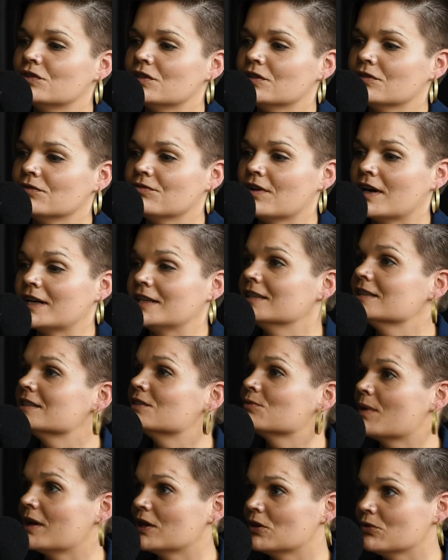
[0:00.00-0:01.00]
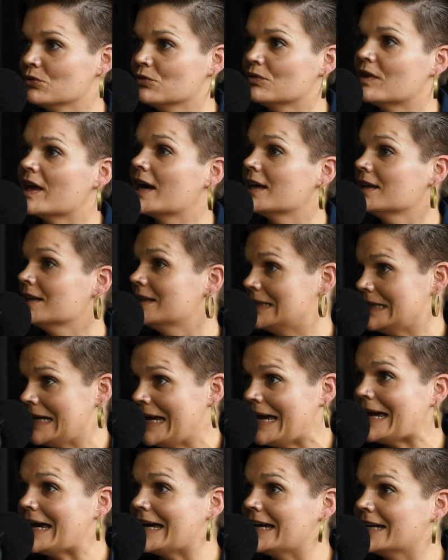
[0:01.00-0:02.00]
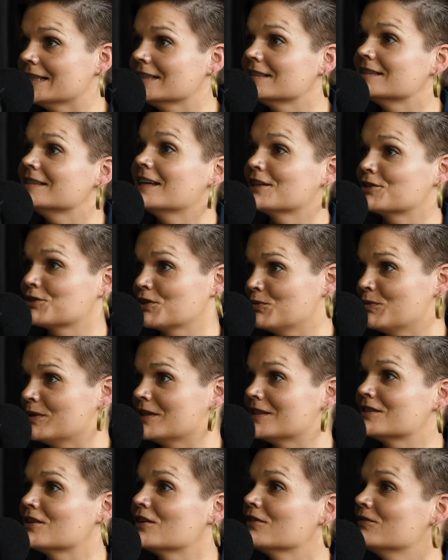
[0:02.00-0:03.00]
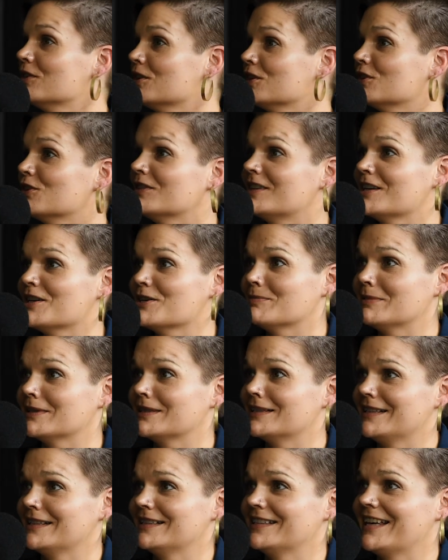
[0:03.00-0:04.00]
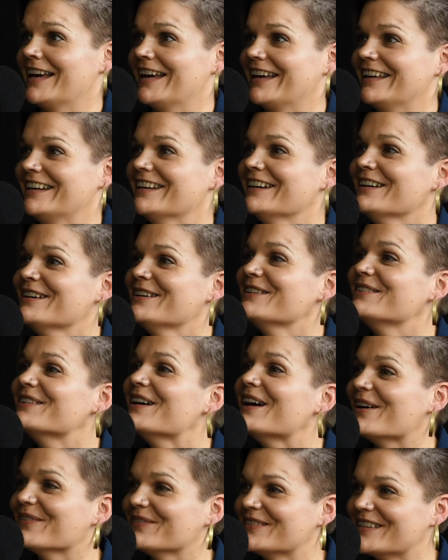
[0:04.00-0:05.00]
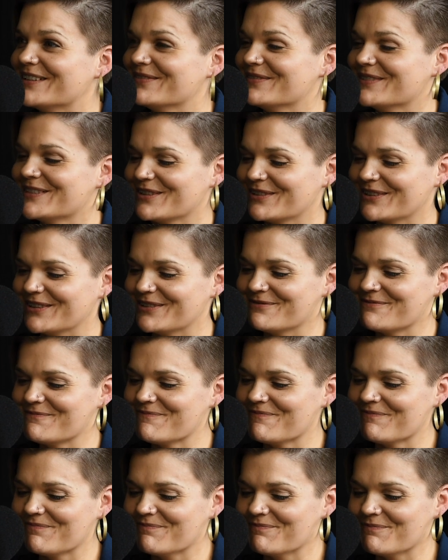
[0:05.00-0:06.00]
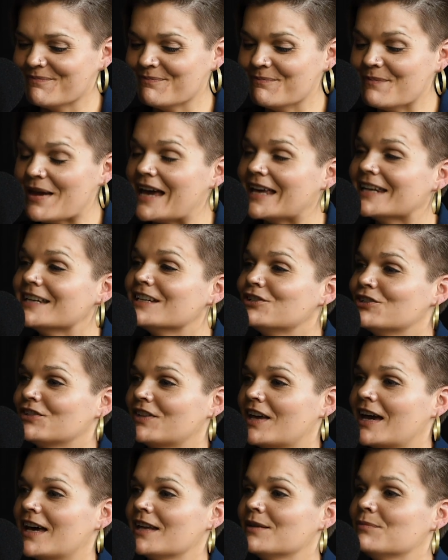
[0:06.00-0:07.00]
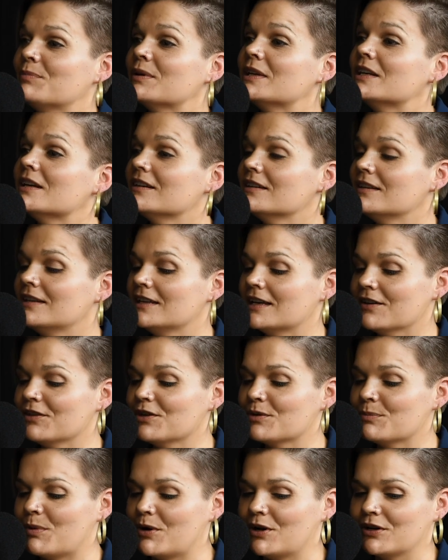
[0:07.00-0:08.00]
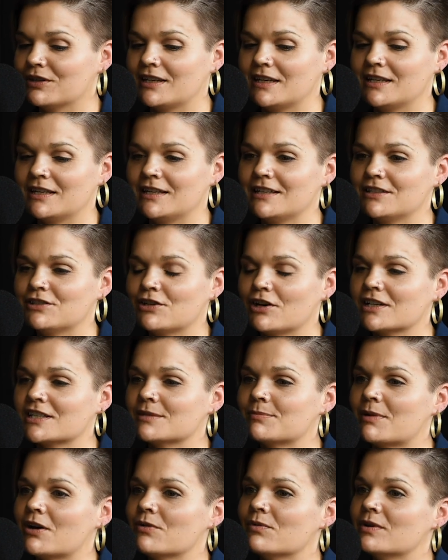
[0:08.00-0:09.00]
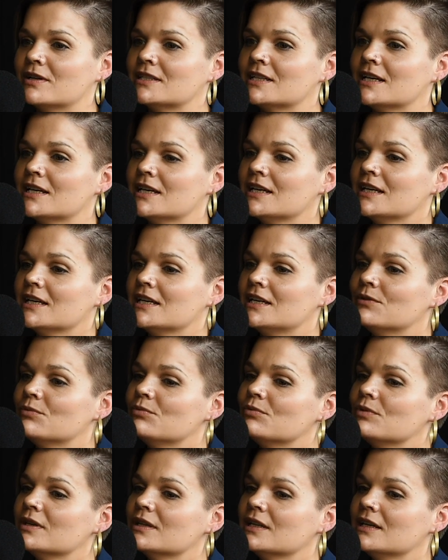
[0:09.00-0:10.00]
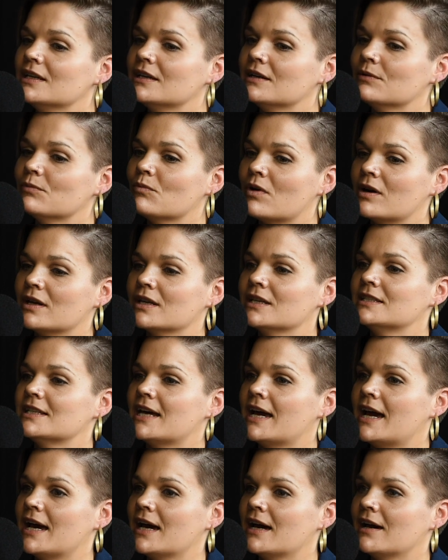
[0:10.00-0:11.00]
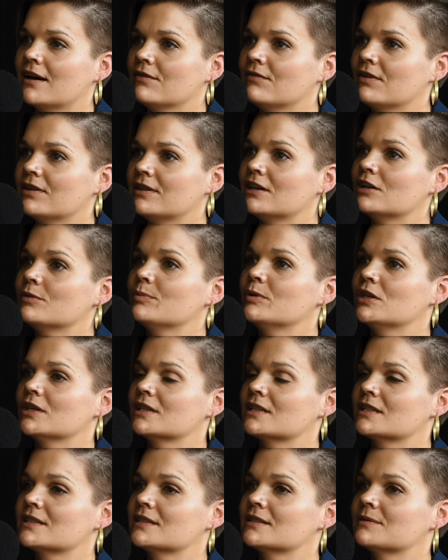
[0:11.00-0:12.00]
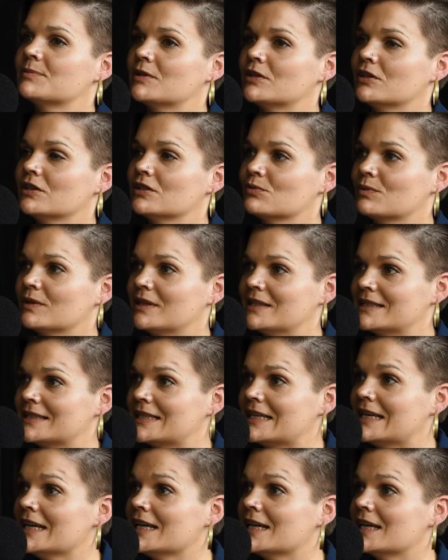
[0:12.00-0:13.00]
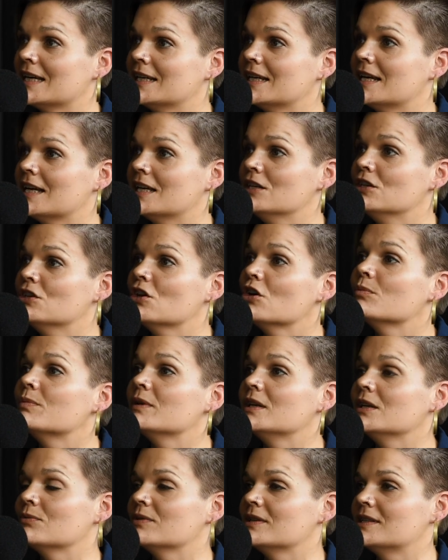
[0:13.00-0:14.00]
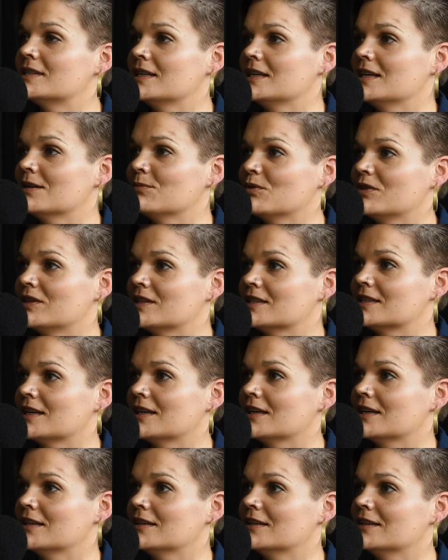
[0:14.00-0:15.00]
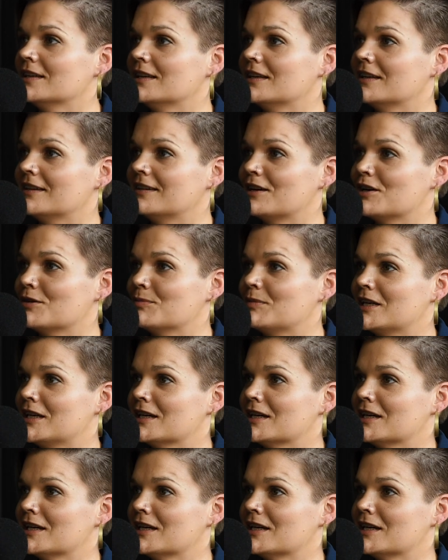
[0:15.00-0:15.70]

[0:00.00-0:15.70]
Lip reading: to find his way through that. And he actually went and saw a very good therapist, he said, who helped him sort of manage that. But the other part that he talked about was he really wanted to have a therapeutic experience with his kid, and nobody would see him with his kid in a therapy